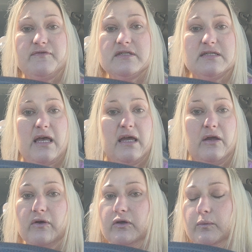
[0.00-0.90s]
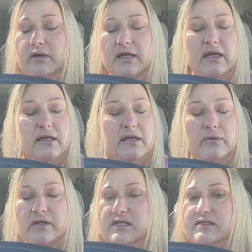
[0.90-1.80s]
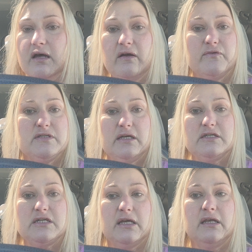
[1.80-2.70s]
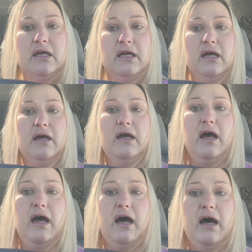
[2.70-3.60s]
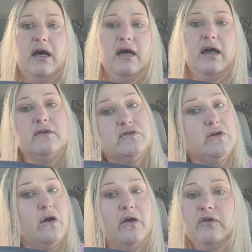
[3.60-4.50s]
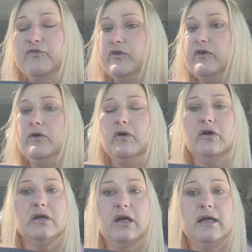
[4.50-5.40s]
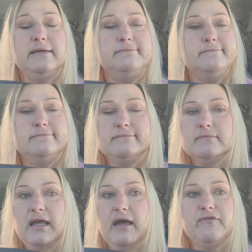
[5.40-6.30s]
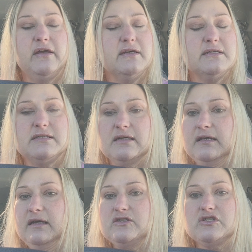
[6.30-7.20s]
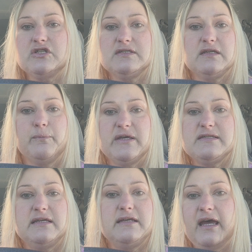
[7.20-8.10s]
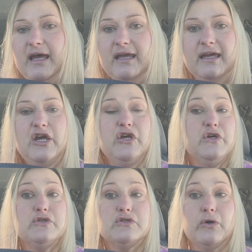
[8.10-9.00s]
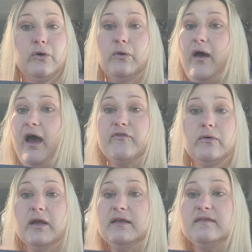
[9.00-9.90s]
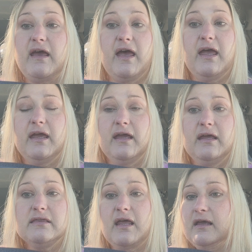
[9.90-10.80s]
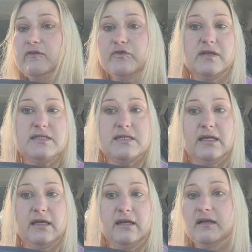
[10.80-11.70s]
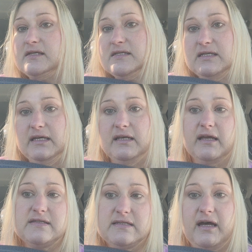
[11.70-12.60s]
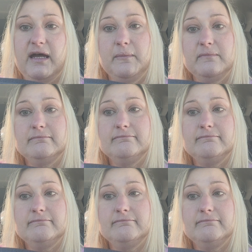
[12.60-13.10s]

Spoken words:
to say, or you want to get in on this conversation. Sorry for the car. I have kids and it's just a busy day. So have a great day. Thanks for listening, and I'll see you next time.